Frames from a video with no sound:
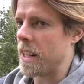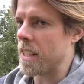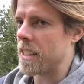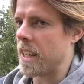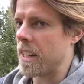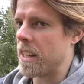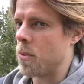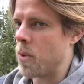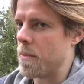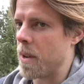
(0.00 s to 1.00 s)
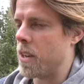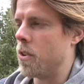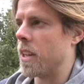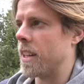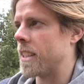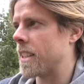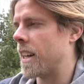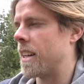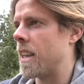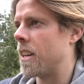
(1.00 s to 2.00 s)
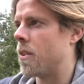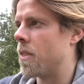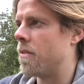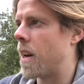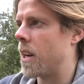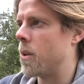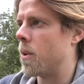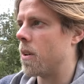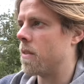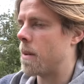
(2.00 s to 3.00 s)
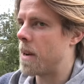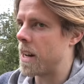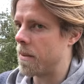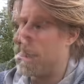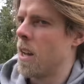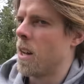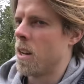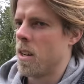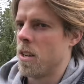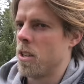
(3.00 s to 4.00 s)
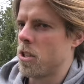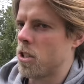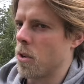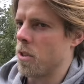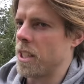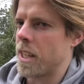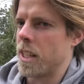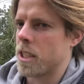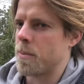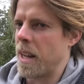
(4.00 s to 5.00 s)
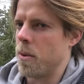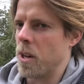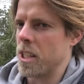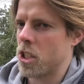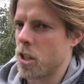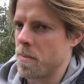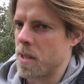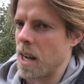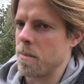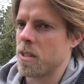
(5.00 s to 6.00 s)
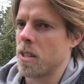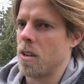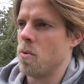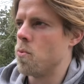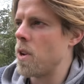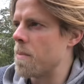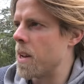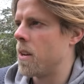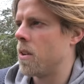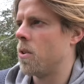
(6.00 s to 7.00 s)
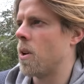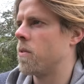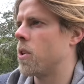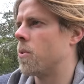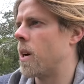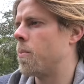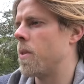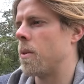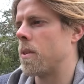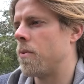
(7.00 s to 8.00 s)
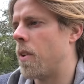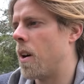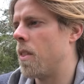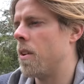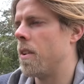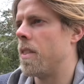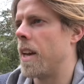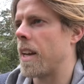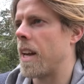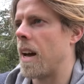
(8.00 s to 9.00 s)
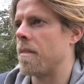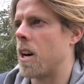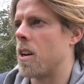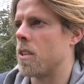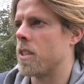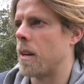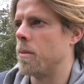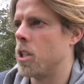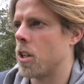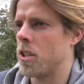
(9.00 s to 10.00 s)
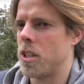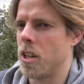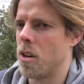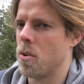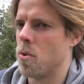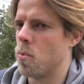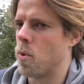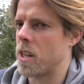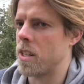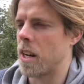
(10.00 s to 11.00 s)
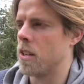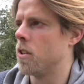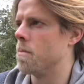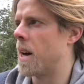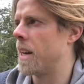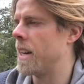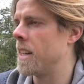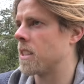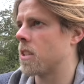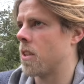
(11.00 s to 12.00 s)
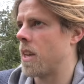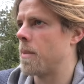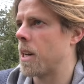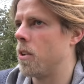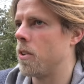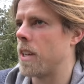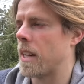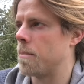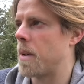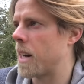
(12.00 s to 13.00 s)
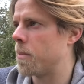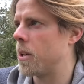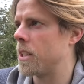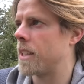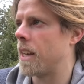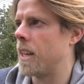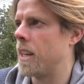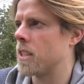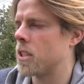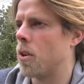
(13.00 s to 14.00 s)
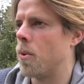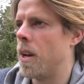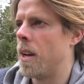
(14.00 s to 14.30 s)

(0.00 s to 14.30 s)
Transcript: instinct in women who can decide then on the value of a man. So this can explain why sometimes women who have grown up without a father, they can have a hard time judging what a good man is. So they might look at a bad boy saying he is so